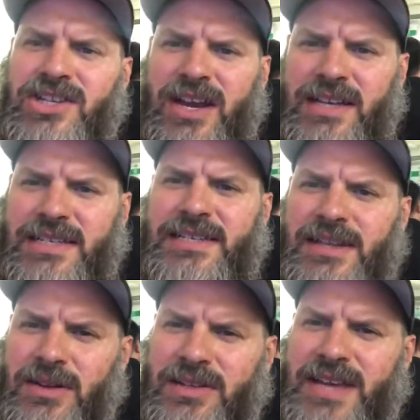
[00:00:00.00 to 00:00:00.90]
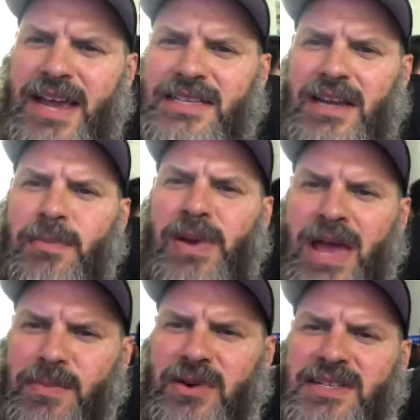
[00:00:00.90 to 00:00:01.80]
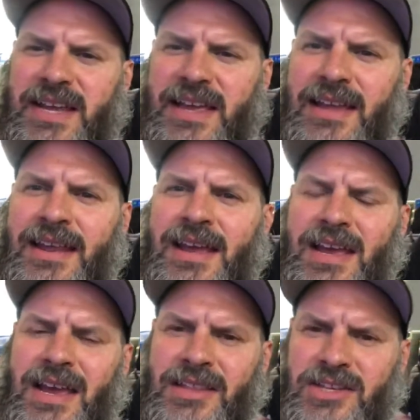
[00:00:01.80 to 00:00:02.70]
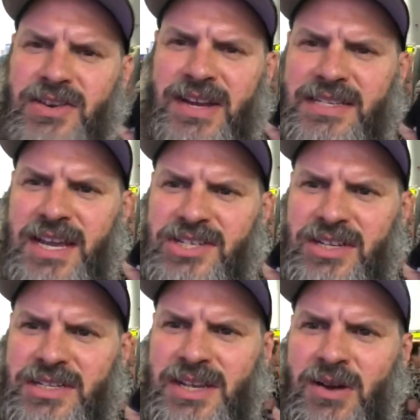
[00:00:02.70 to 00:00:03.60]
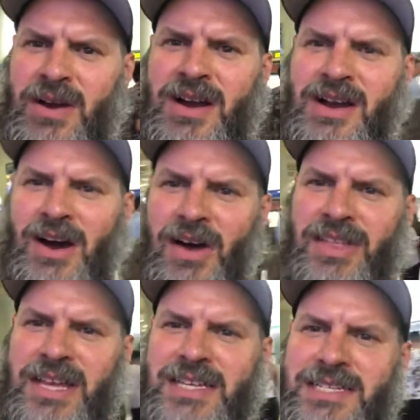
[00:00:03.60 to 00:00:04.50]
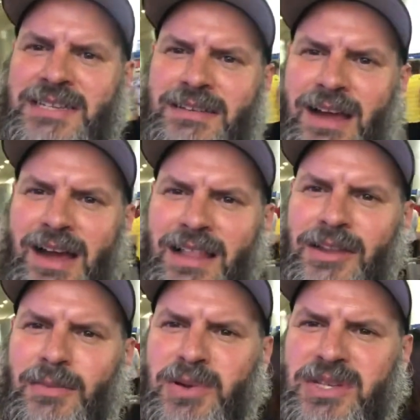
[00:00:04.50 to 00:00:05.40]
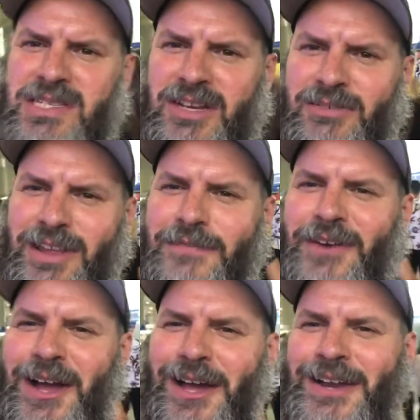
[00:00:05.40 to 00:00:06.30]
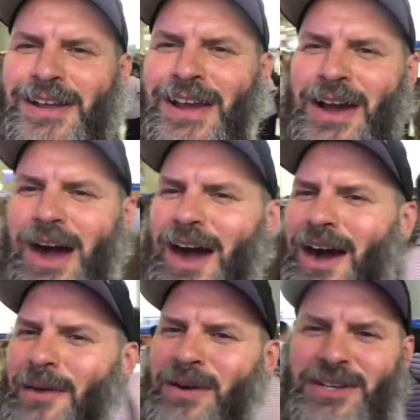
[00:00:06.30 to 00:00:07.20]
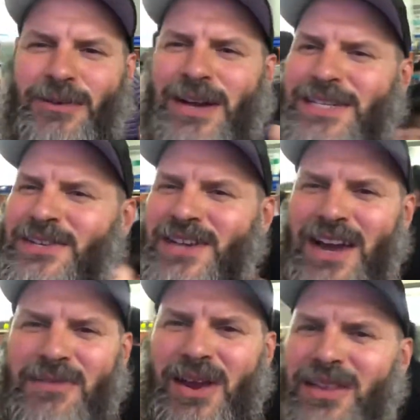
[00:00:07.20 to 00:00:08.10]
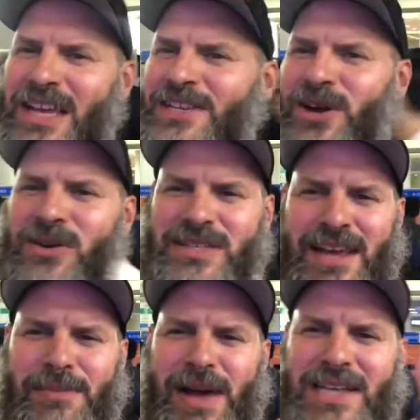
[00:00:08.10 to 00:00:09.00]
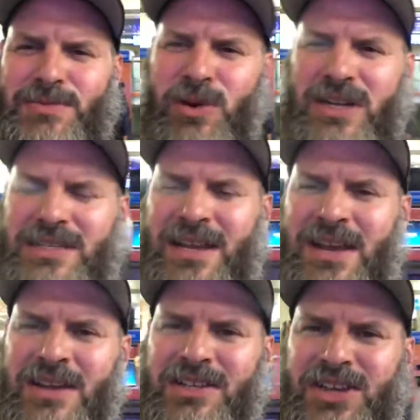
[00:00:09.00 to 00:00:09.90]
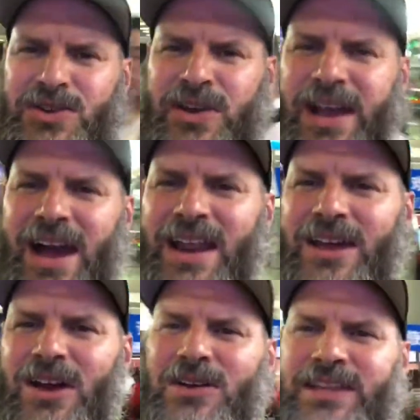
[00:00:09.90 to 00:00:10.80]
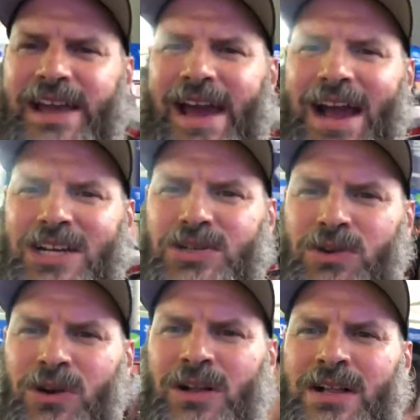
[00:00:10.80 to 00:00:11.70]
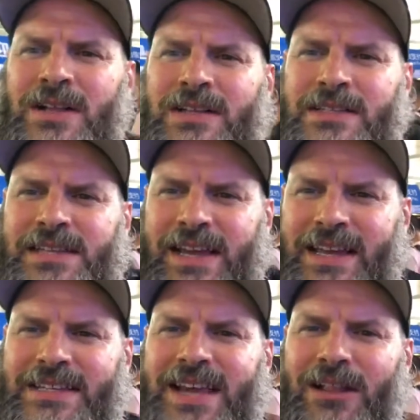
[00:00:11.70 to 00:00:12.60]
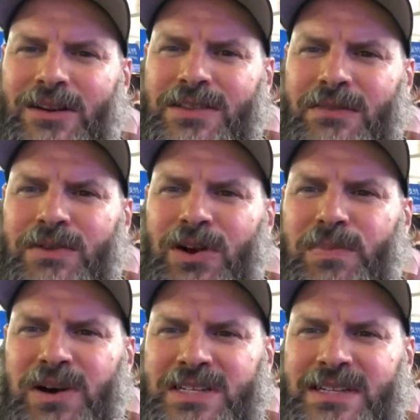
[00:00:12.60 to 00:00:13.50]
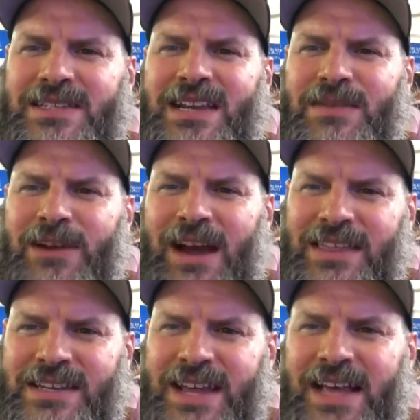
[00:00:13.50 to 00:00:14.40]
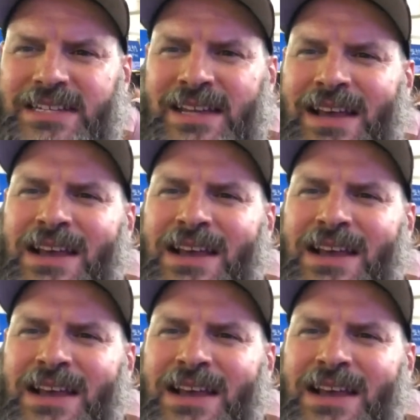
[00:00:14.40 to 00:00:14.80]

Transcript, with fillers: China still takes a paper ticket in the train station. So all these little booths look really fun, but don't waste your time there. They don't take passports. So you gotta go to the actual ticket teller, the real person sitting behind the desk.